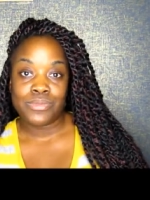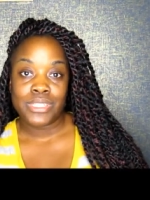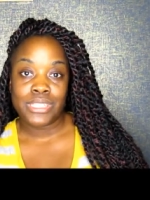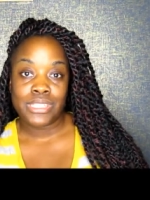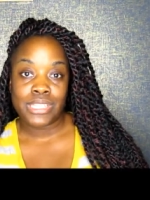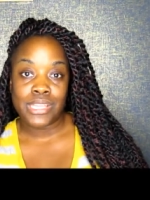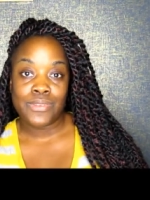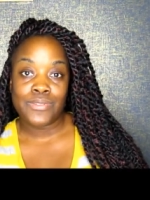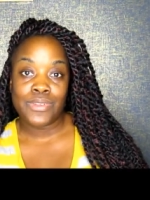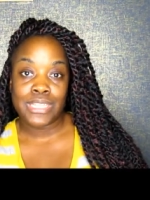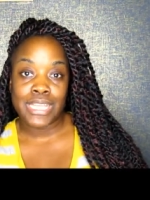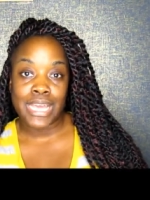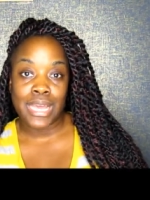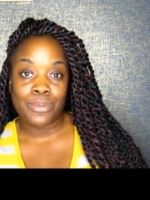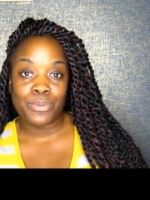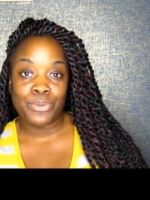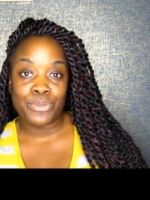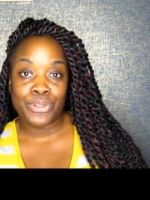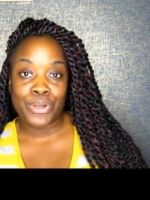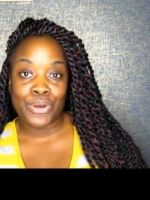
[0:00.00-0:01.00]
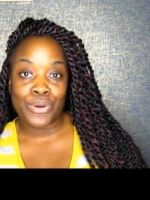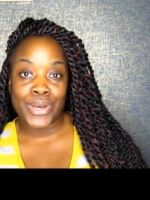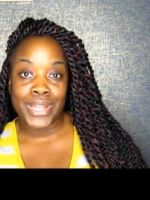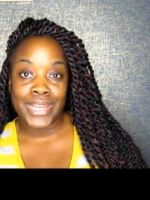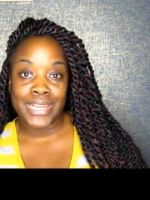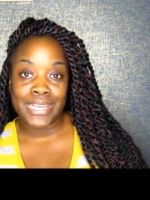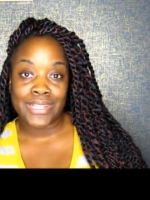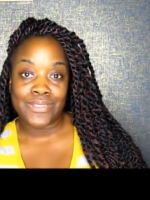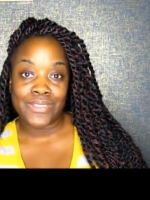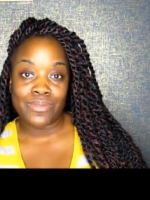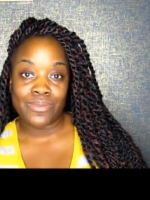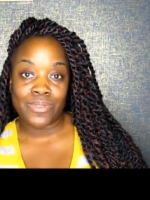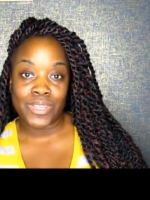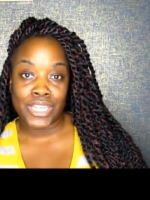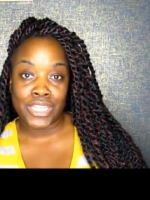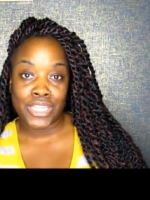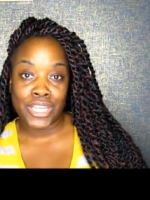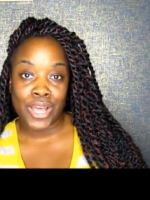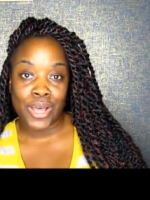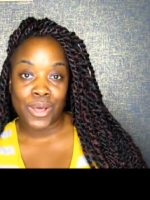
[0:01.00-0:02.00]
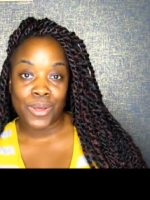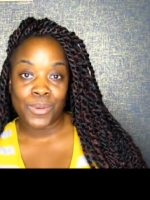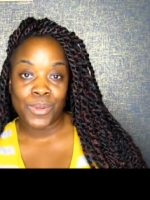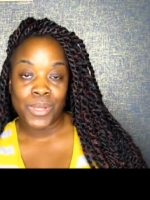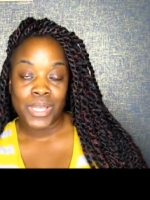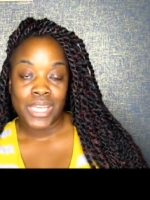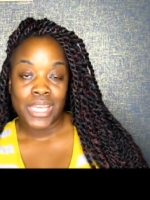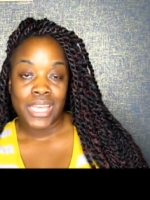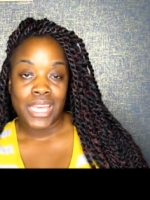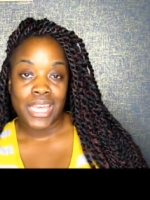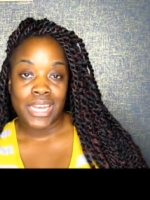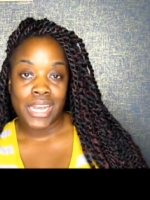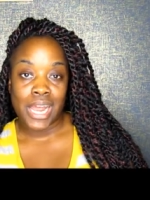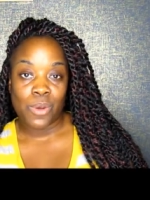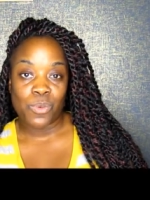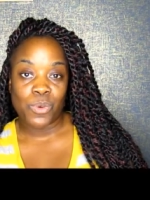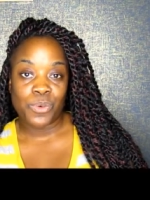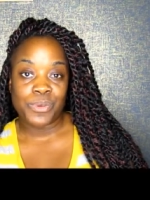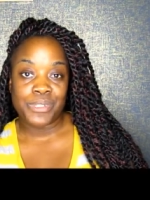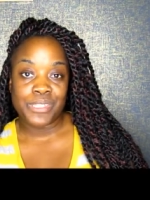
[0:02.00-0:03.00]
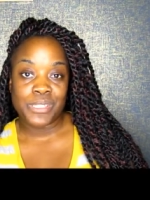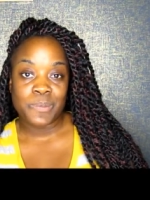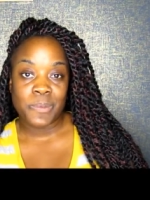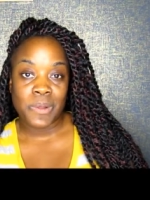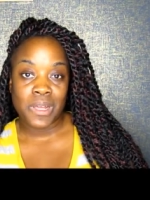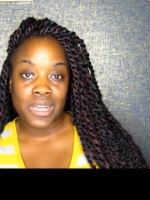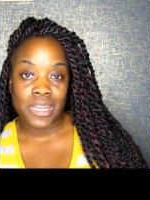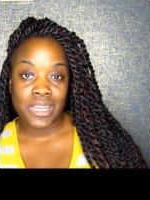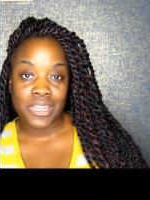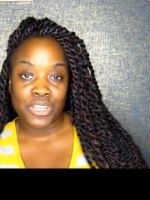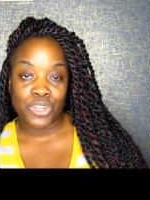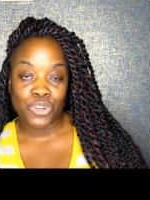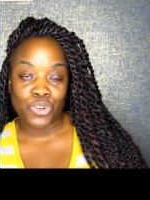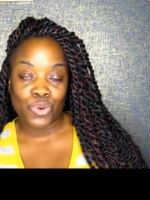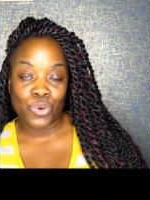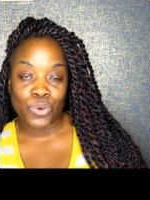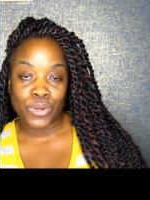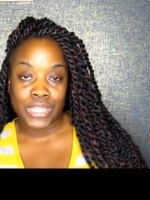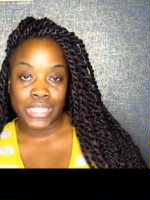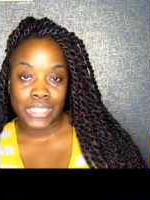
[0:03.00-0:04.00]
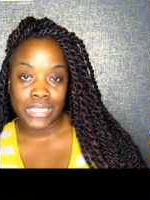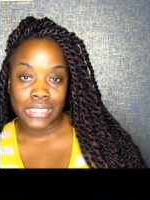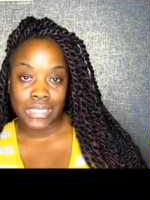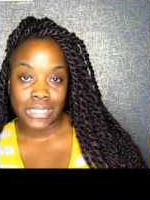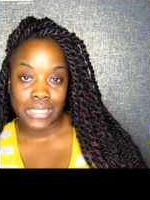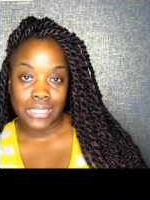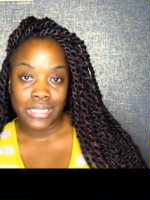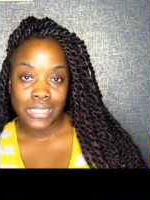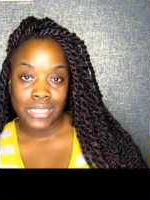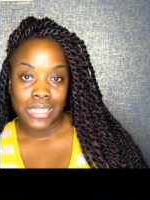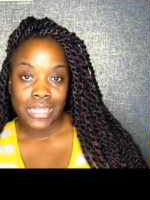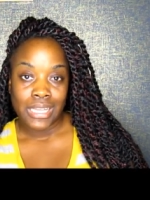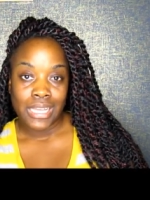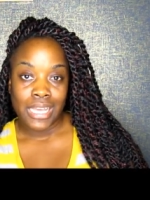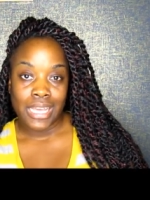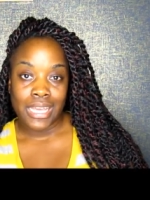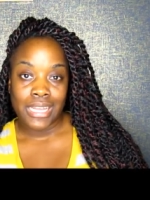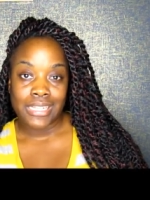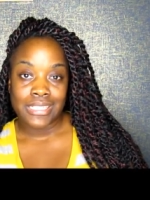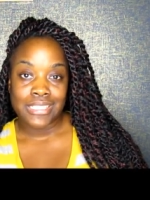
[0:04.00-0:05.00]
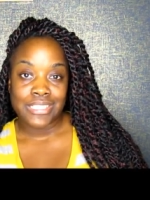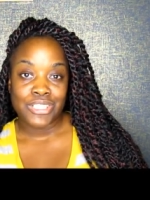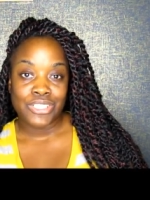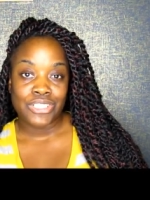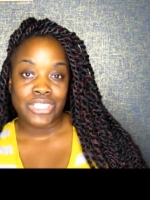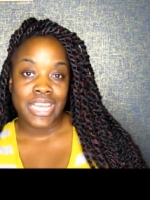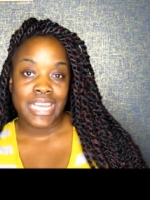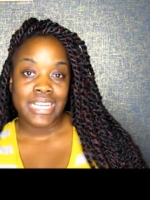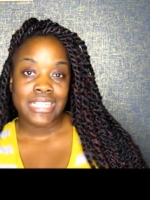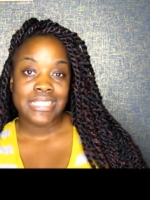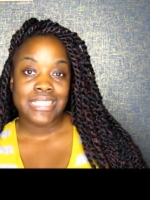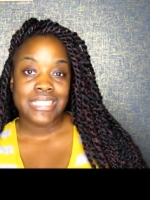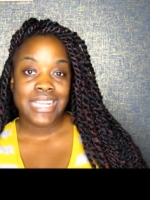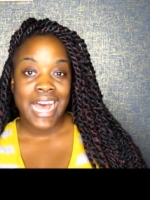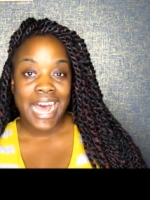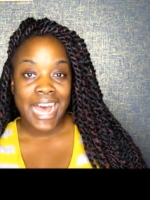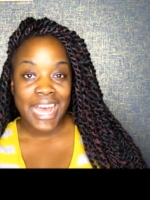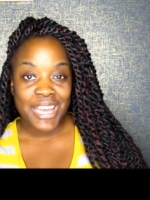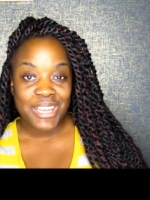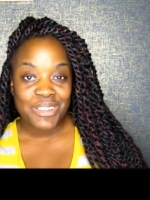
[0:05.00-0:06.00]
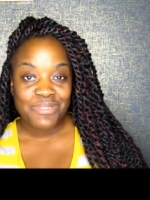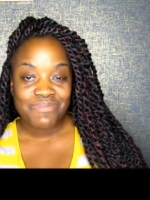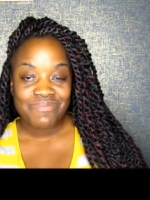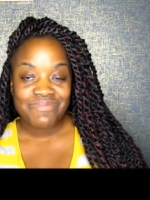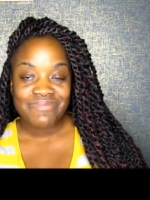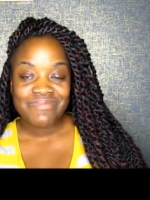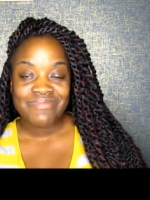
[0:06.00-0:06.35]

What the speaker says: Leave it down below underneath the video and I will respond accordingly. And until next time,